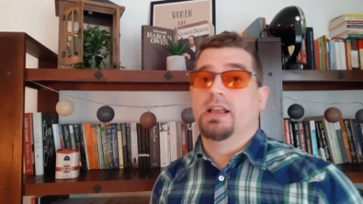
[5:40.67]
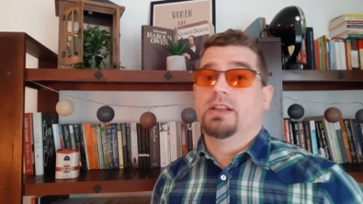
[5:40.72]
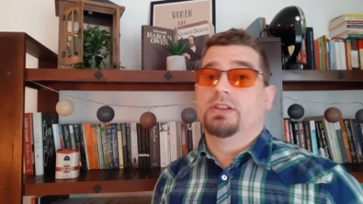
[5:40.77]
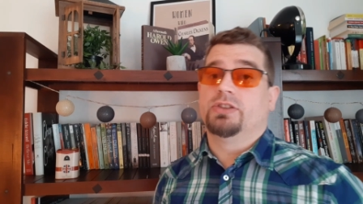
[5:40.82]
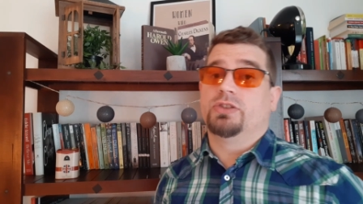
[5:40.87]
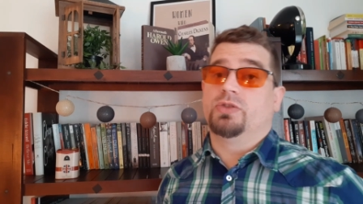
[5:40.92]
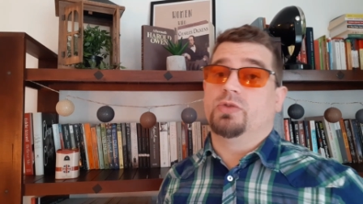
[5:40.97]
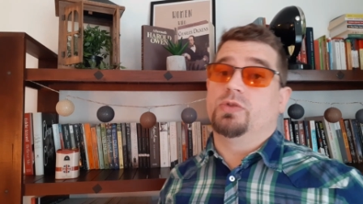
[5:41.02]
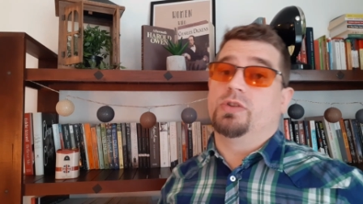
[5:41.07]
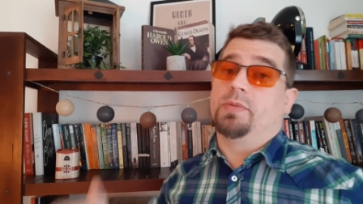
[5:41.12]

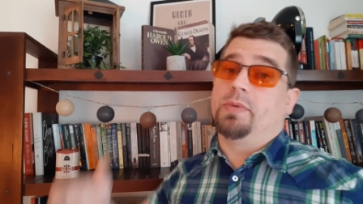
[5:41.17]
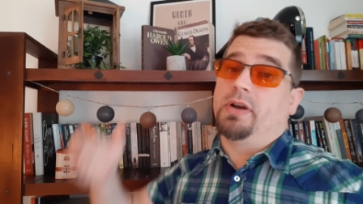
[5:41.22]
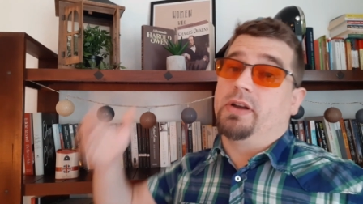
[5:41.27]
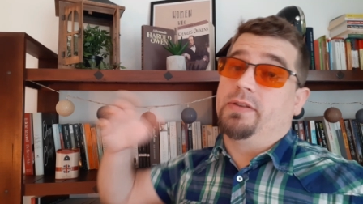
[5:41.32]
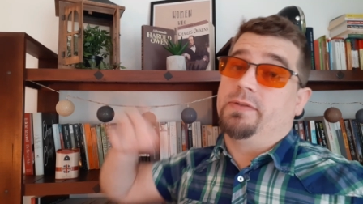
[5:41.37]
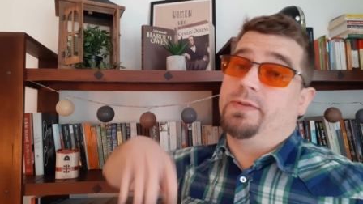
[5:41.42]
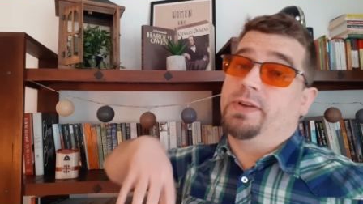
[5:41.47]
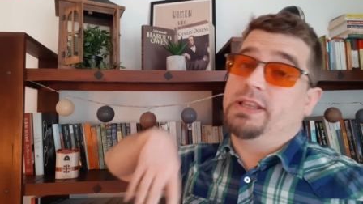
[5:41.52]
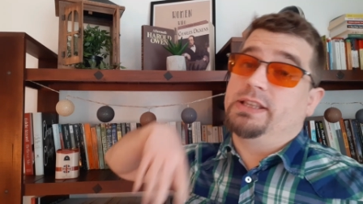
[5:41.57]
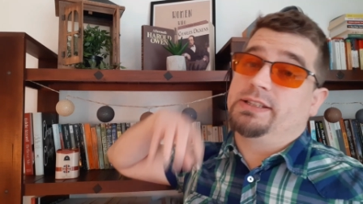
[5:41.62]
to talk about
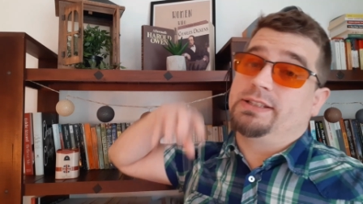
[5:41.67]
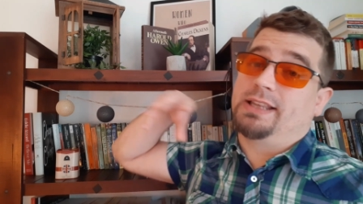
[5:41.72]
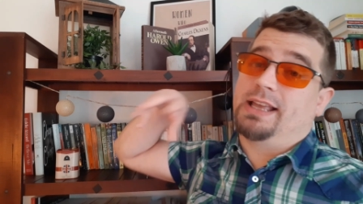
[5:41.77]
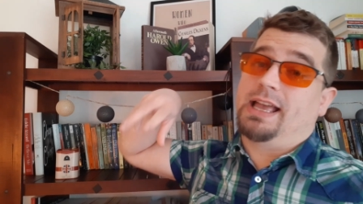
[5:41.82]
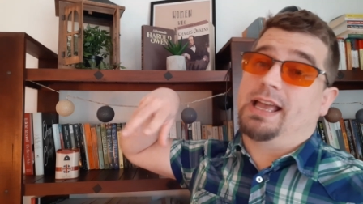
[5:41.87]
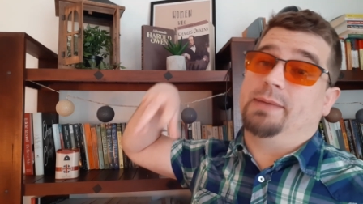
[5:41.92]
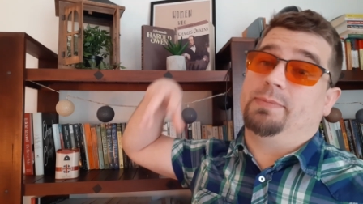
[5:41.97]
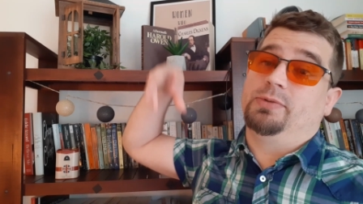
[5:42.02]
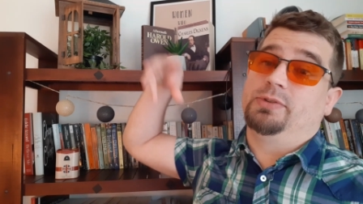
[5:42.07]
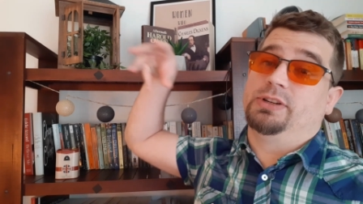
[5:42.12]
events that
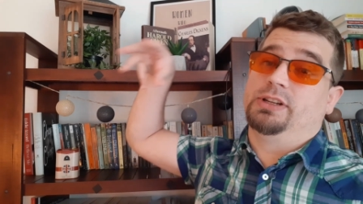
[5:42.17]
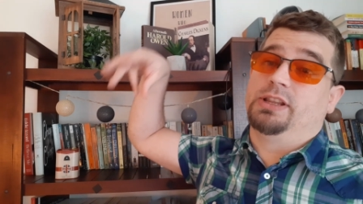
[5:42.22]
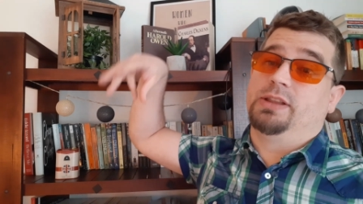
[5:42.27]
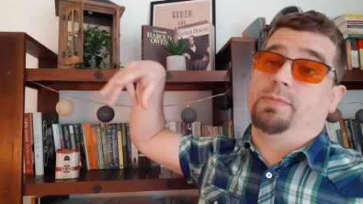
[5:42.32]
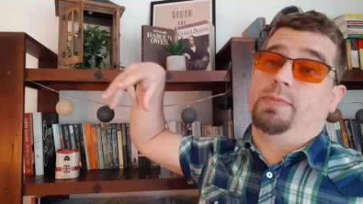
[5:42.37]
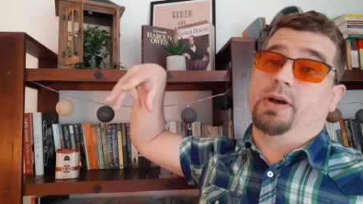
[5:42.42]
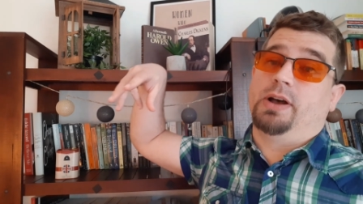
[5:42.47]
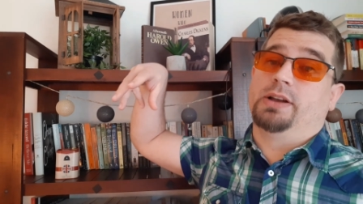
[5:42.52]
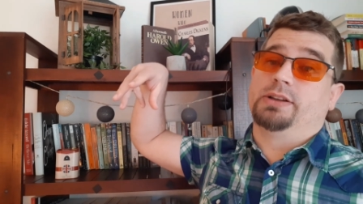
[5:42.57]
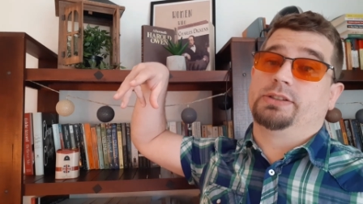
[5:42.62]
happened in the
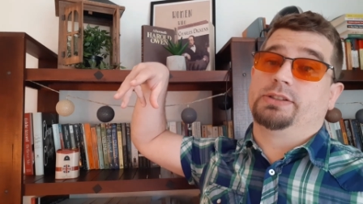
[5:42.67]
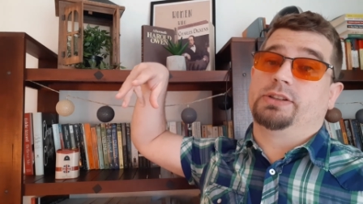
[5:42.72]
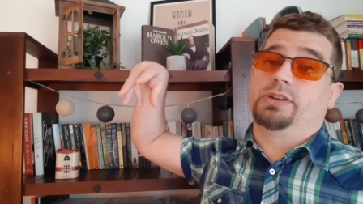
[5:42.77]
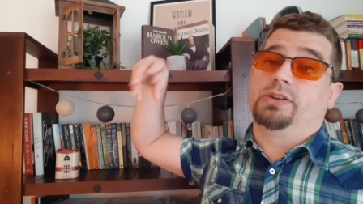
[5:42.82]
past.